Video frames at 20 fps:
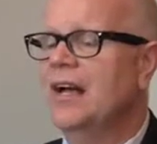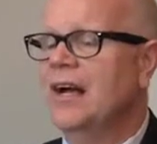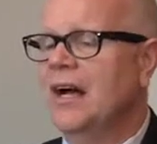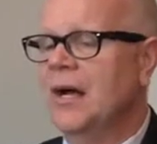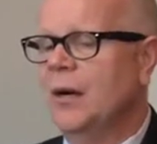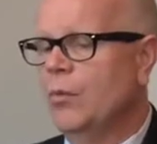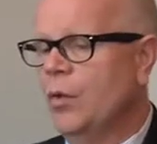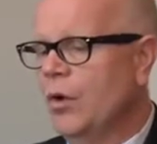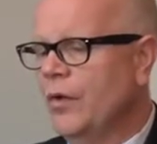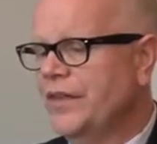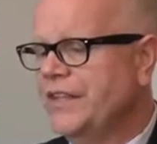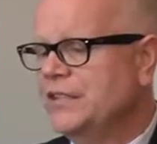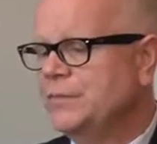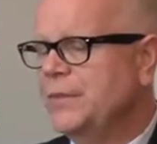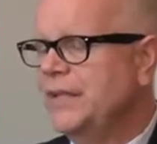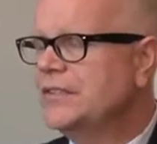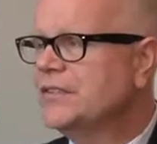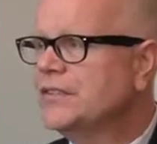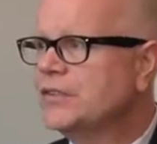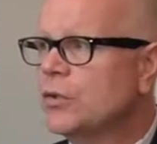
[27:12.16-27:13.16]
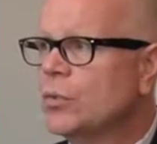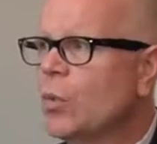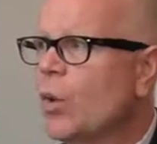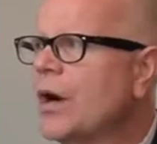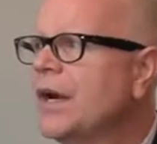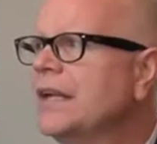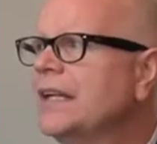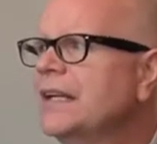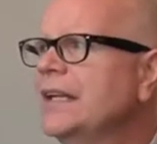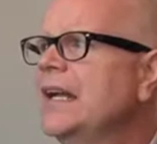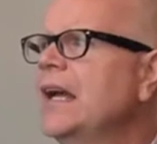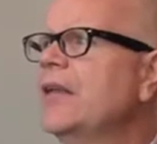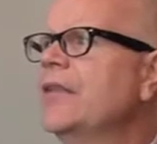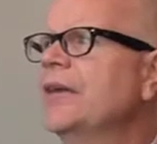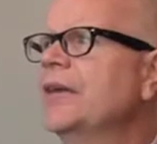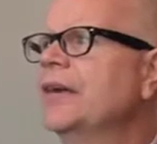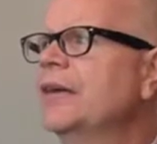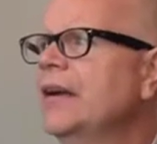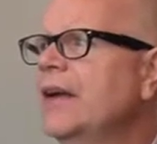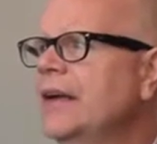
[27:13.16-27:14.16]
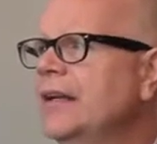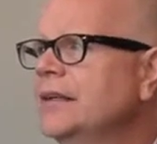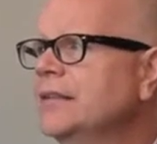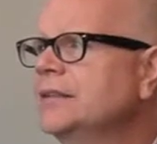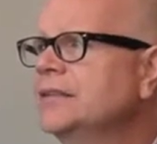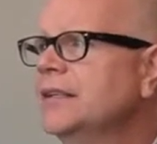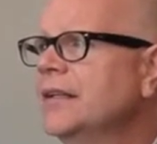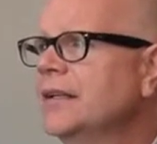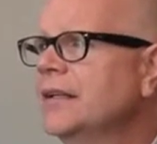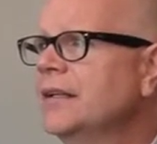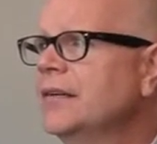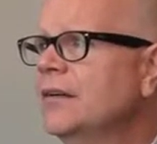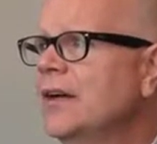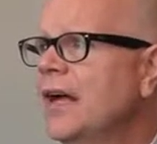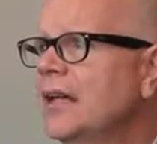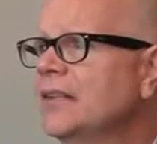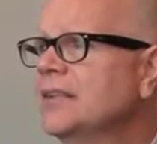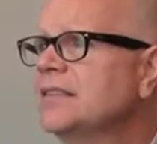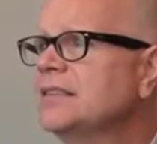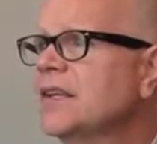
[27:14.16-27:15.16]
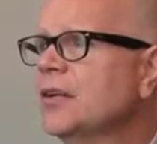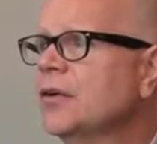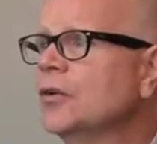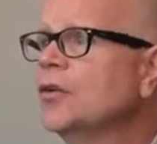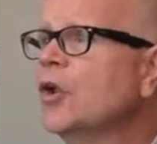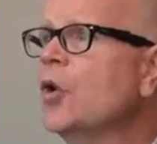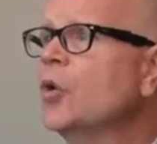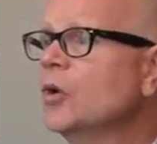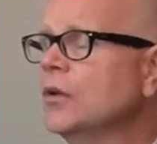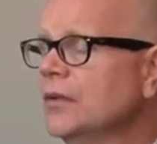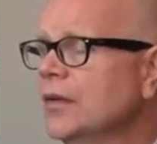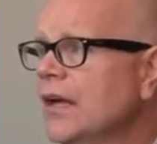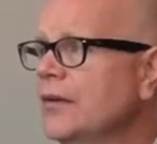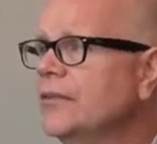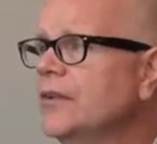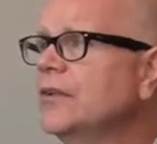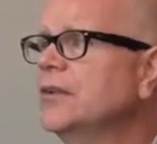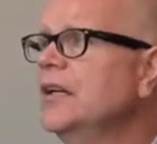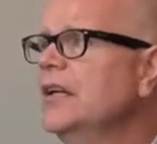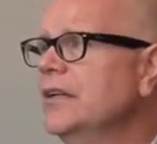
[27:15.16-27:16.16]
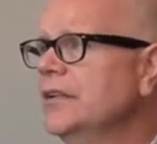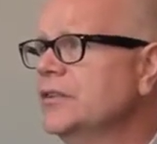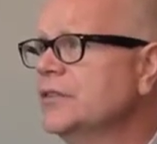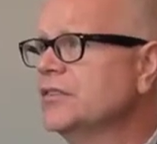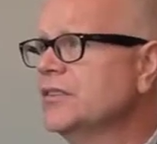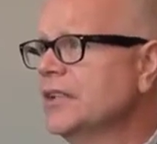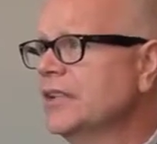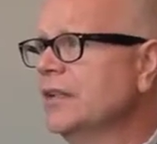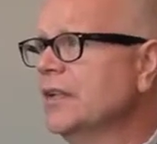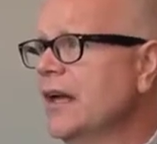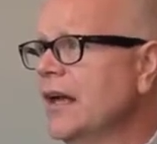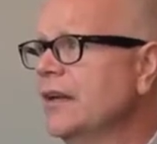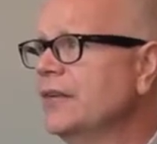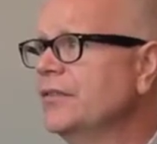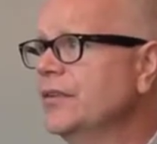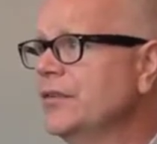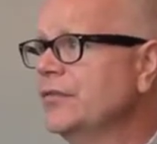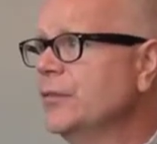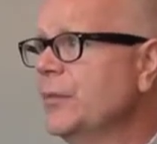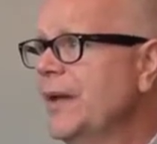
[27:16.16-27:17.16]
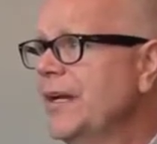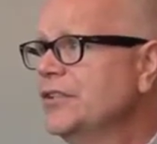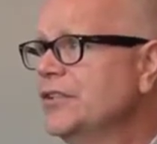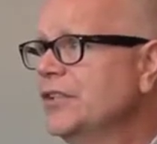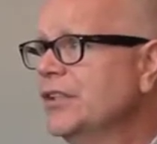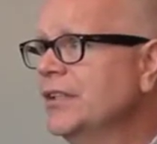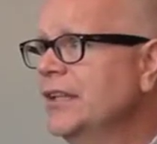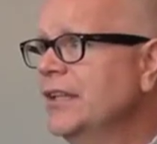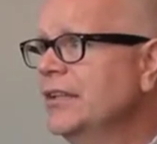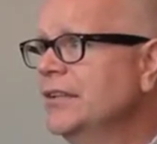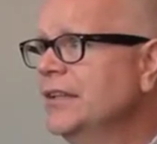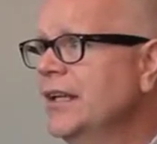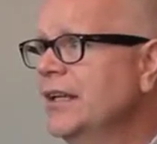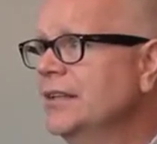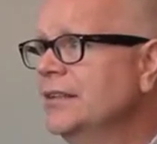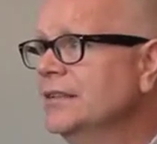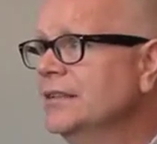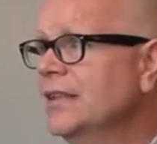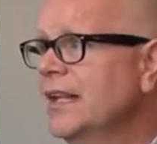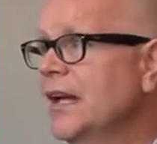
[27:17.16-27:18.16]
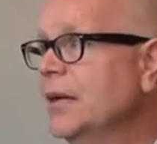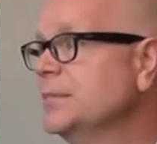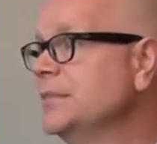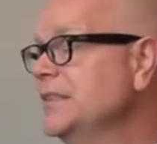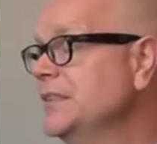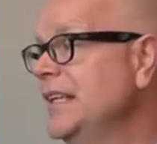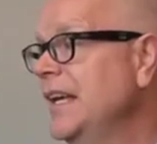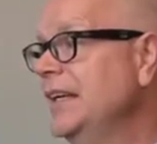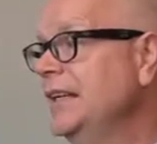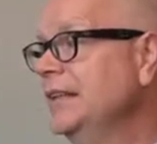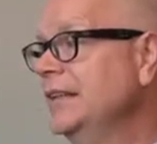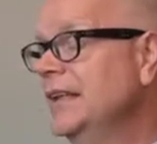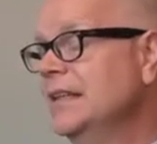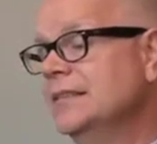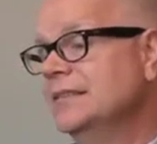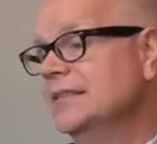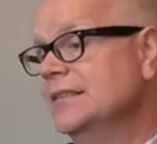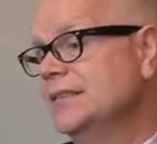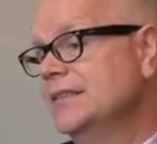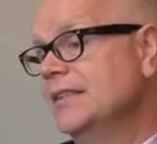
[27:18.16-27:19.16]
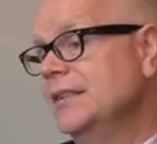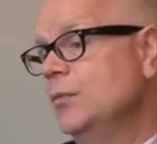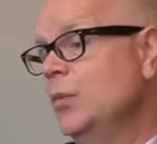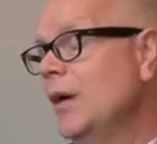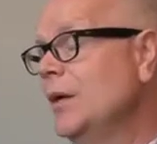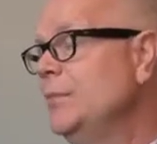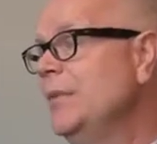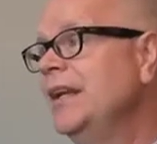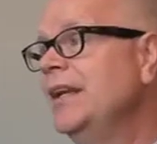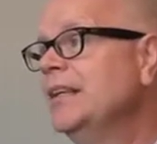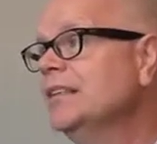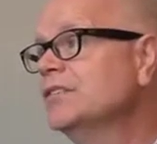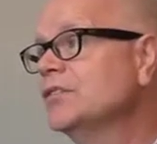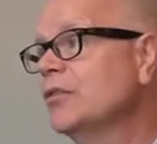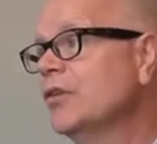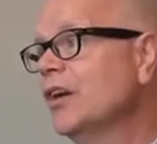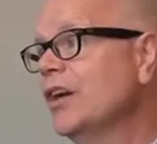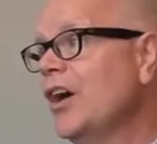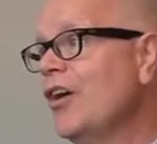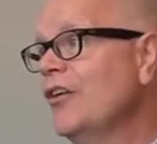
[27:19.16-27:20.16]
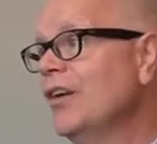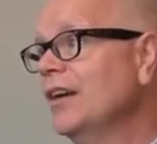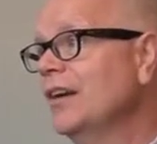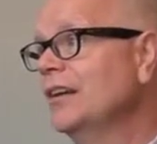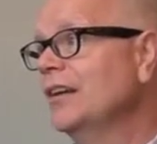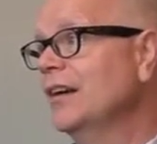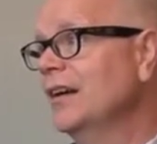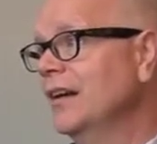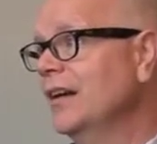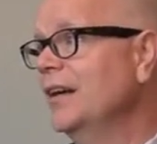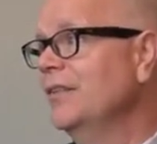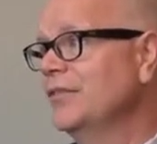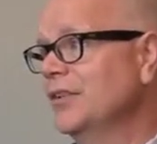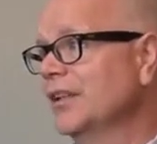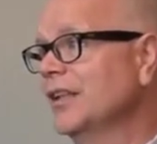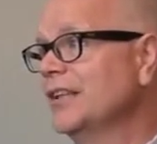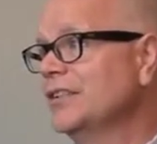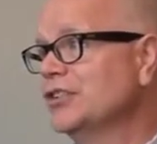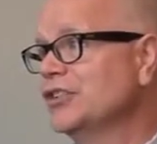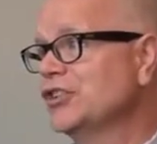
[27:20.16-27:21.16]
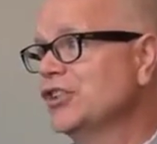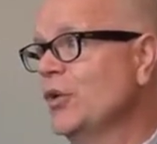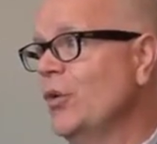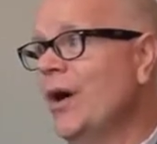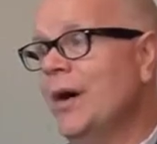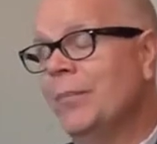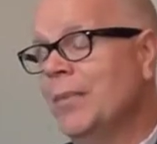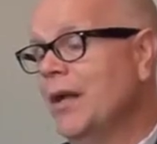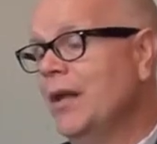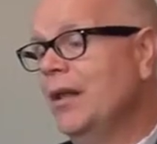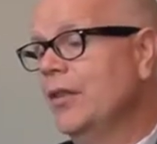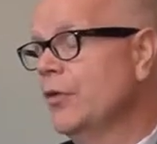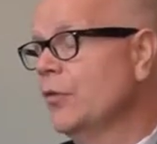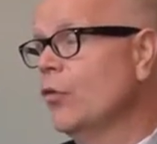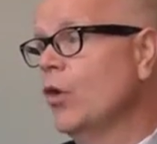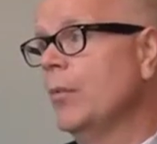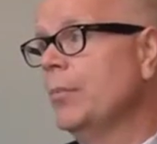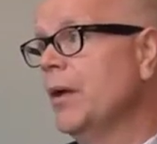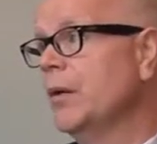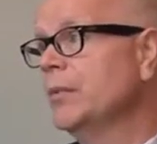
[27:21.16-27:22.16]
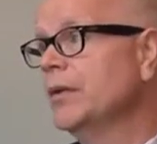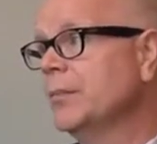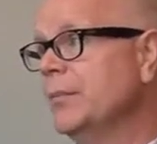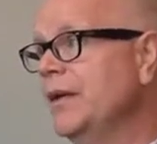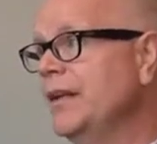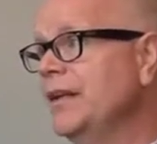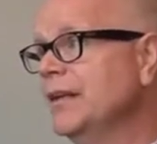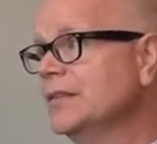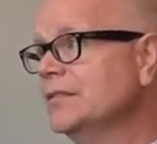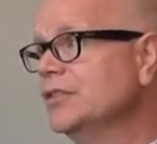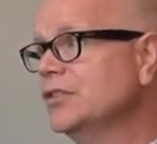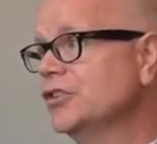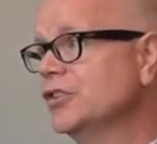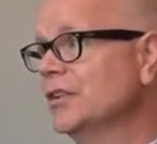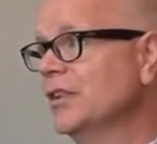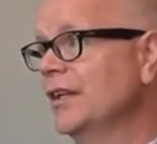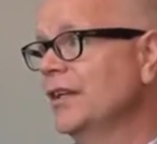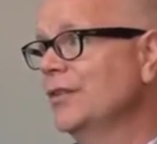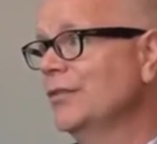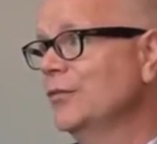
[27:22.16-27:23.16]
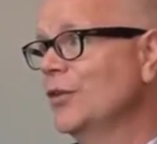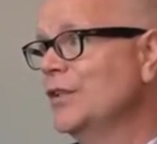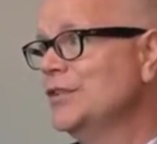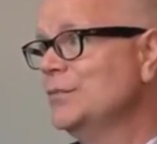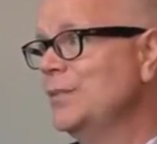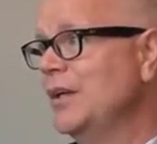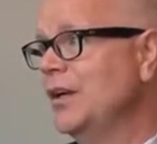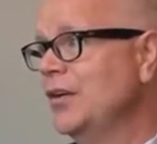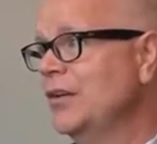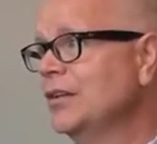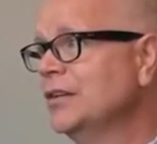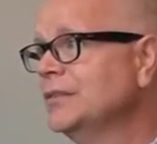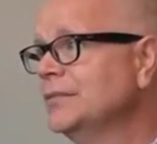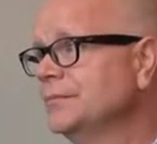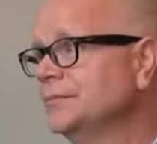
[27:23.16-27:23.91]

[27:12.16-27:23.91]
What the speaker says: All these pieces are working together, and at least on a local level, you'll see a lot of information and get up to date and see when meetings are occurring if you'd like to show up. They're all public meetings. You should let your voice be heard.